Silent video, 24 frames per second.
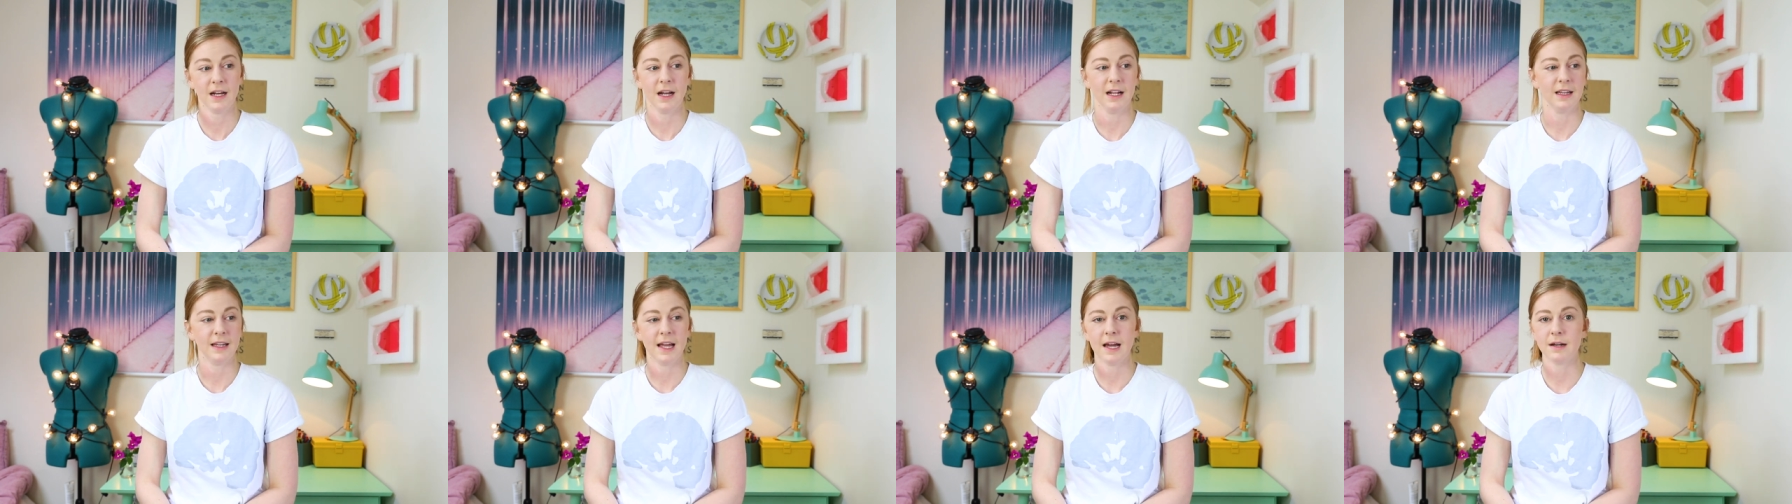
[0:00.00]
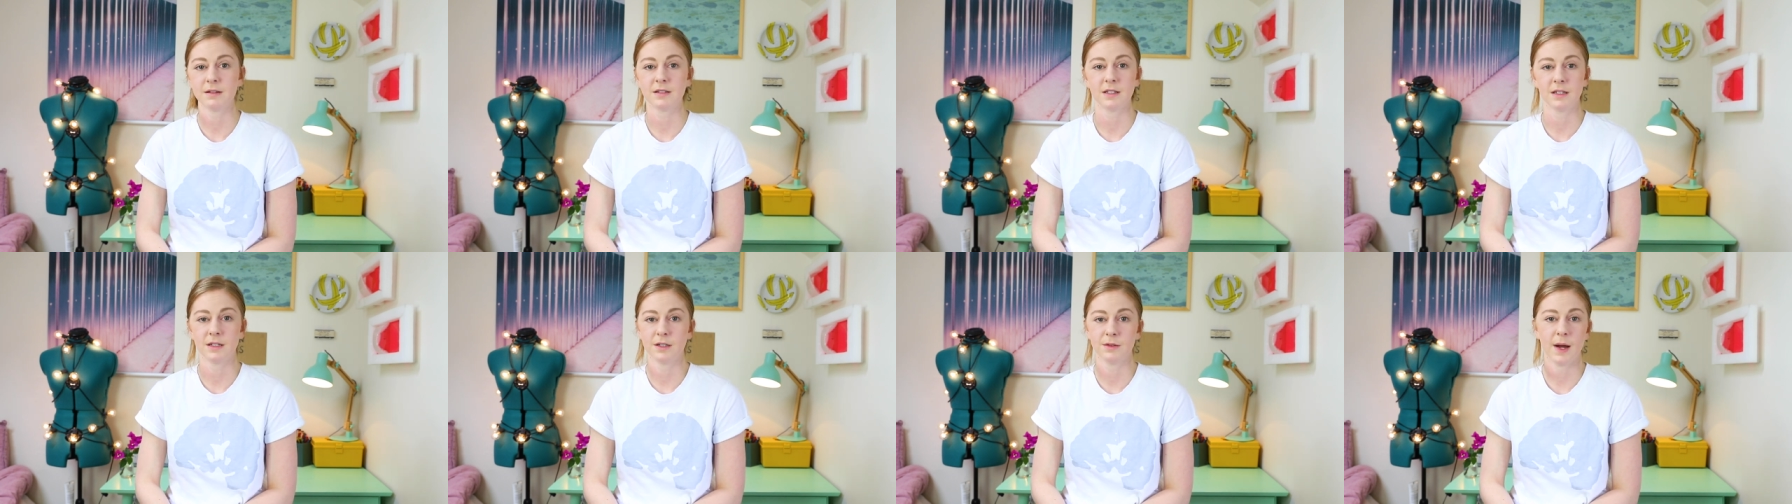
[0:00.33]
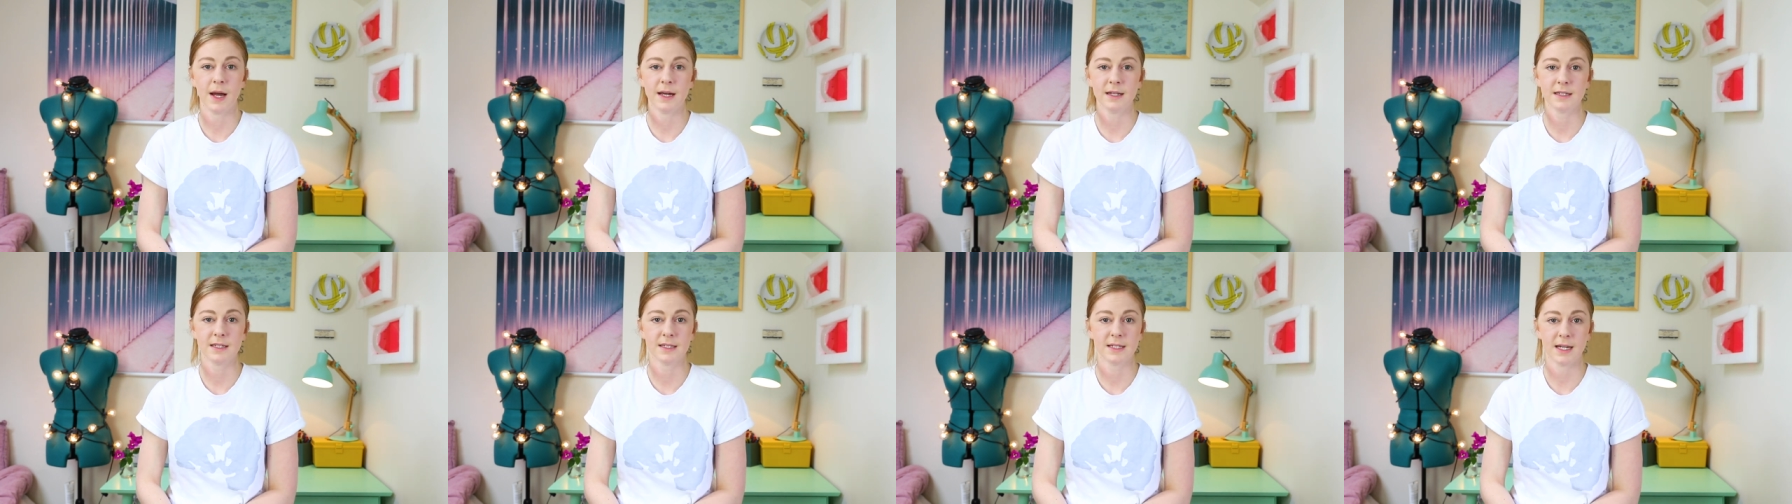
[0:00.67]
allowed to do
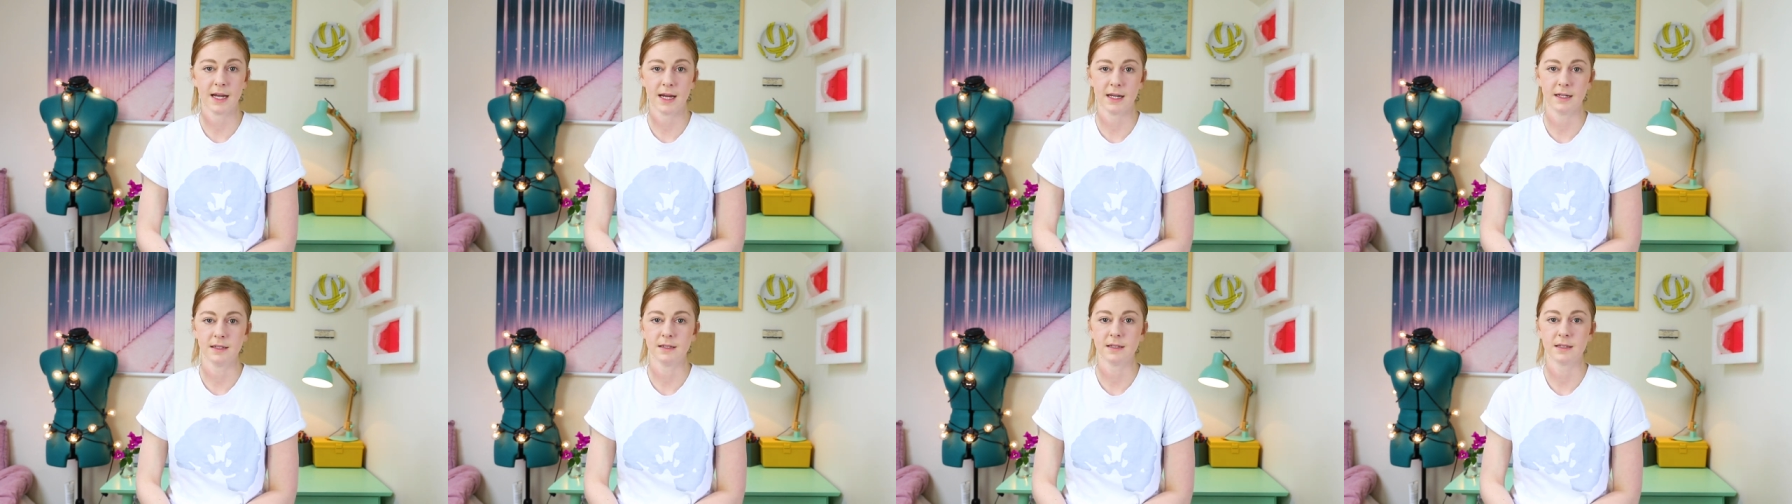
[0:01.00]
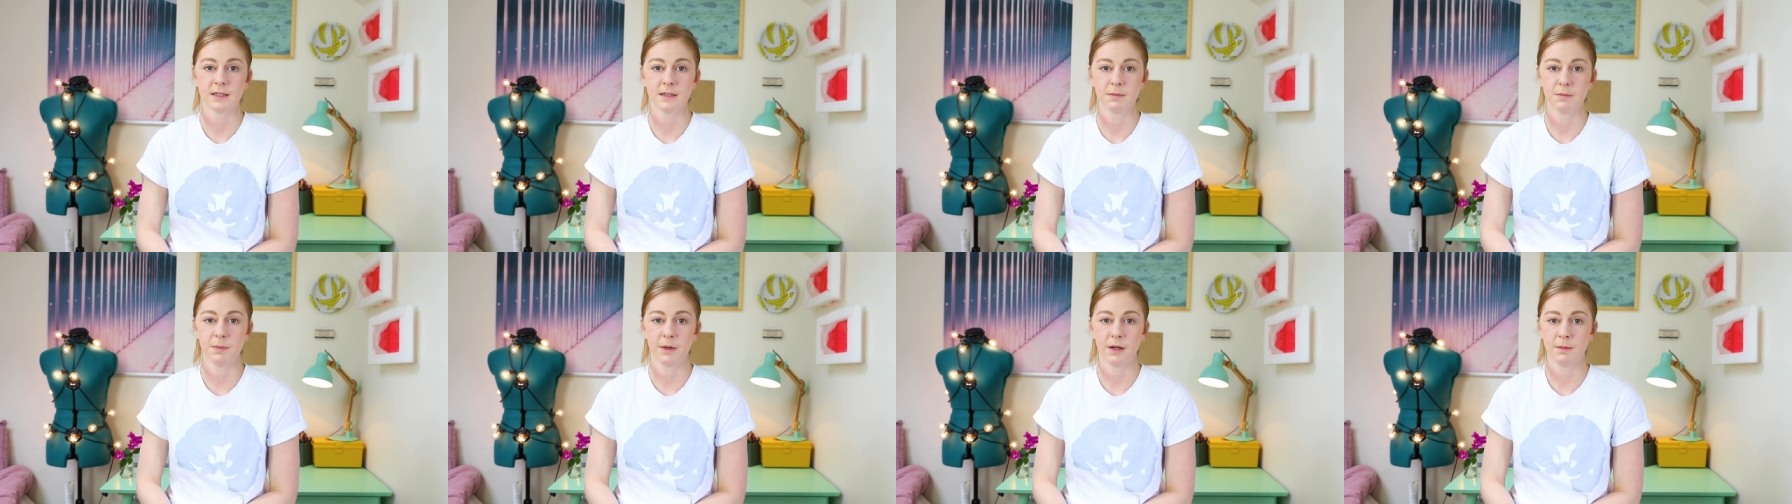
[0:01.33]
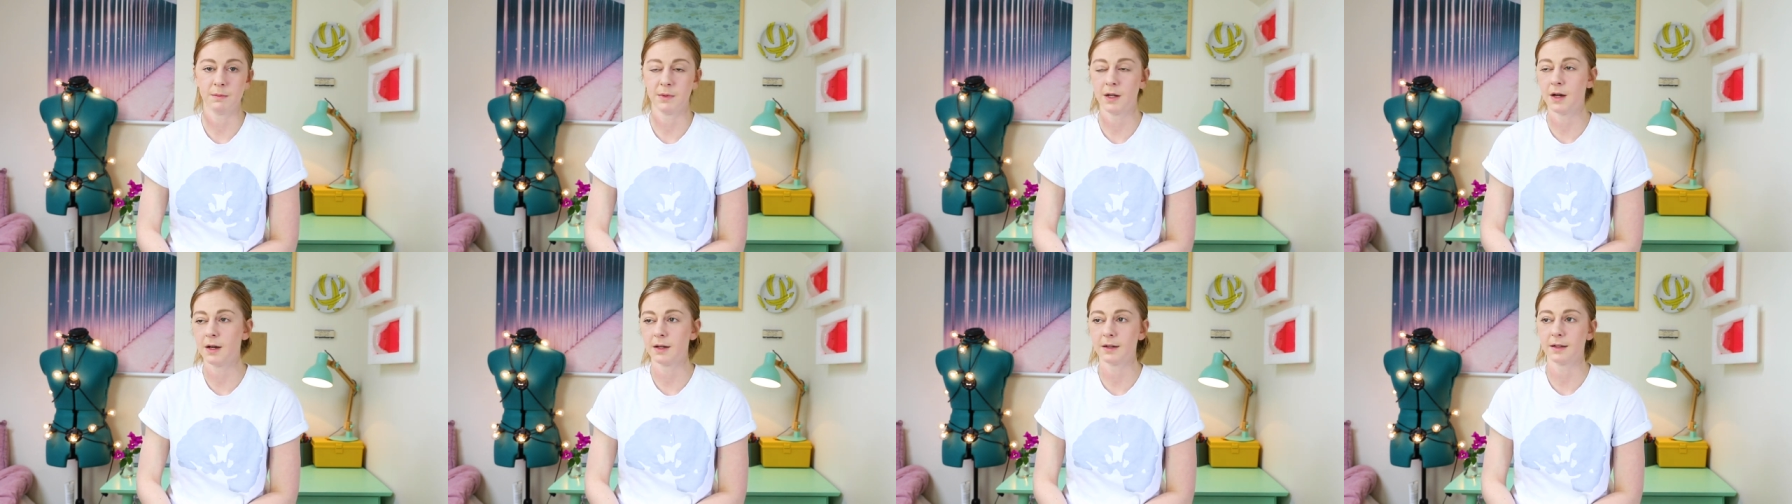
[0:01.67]
headstands, but
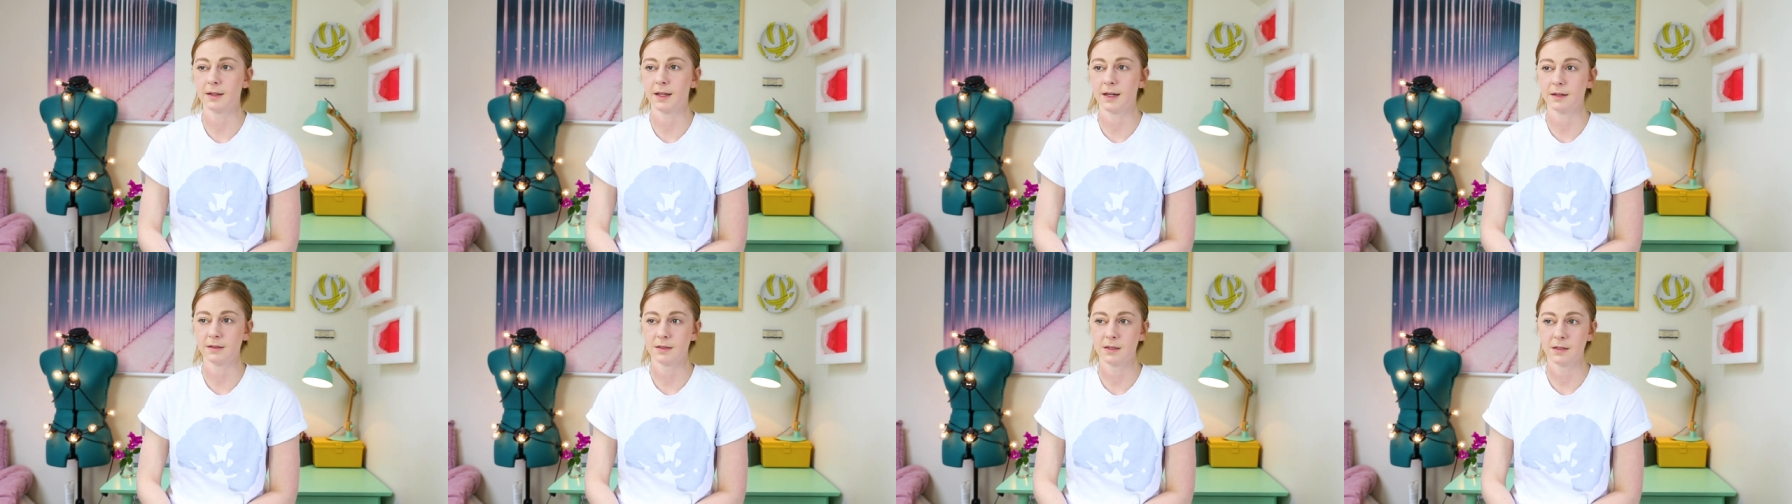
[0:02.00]
I'm not allowed